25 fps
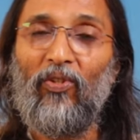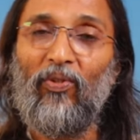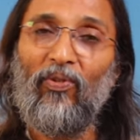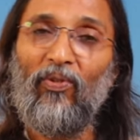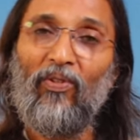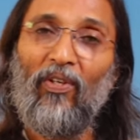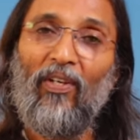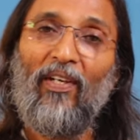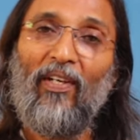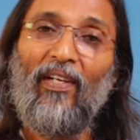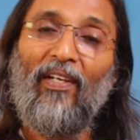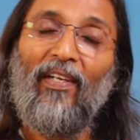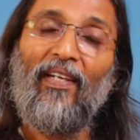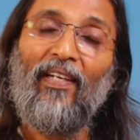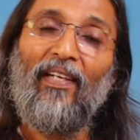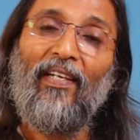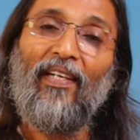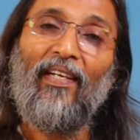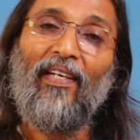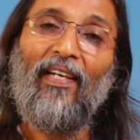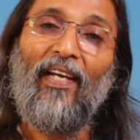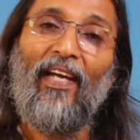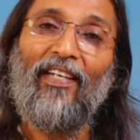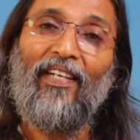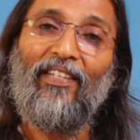to
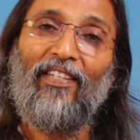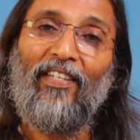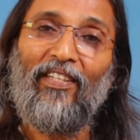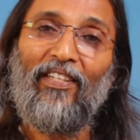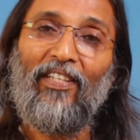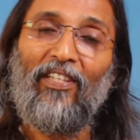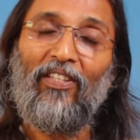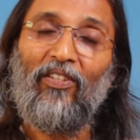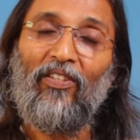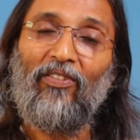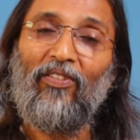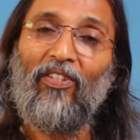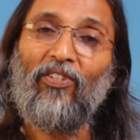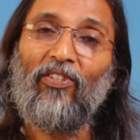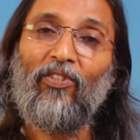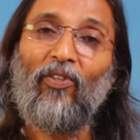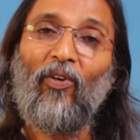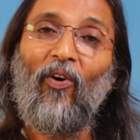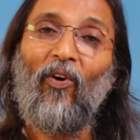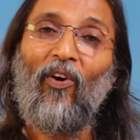enter into the